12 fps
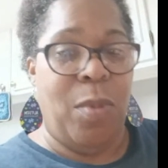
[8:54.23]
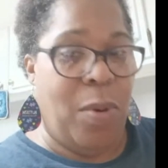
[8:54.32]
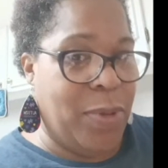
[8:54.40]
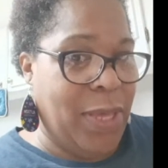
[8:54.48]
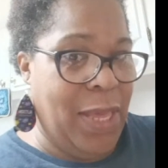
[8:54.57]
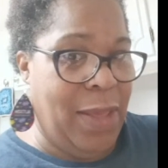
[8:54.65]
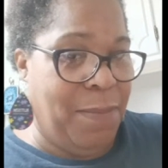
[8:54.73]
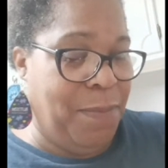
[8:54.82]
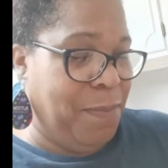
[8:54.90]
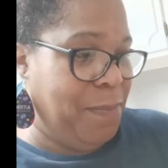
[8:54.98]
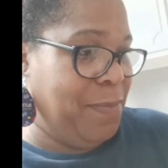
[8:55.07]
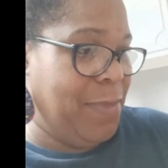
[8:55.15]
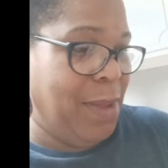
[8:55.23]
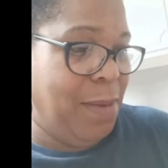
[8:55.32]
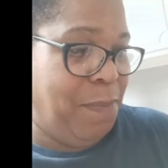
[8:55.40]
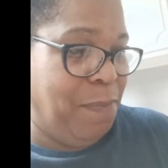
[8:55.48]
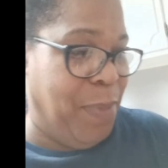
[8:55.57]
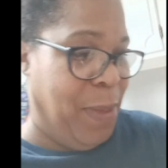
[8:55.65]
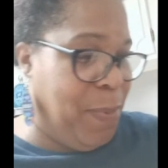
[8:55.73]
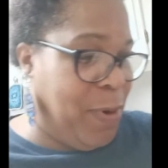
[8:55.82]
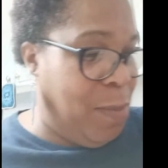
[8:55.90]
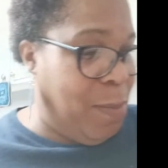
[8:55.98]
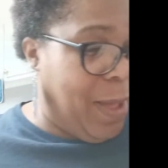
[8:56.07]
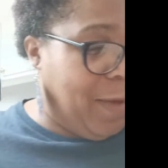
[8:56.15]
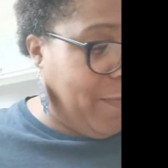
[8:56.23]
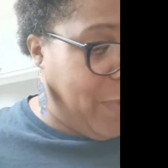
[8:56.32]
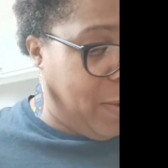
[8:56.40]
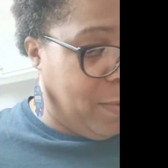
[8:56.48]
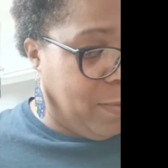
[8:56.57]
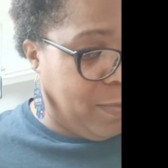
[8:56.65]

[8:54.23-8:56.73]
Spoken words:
keep beeping on my phone.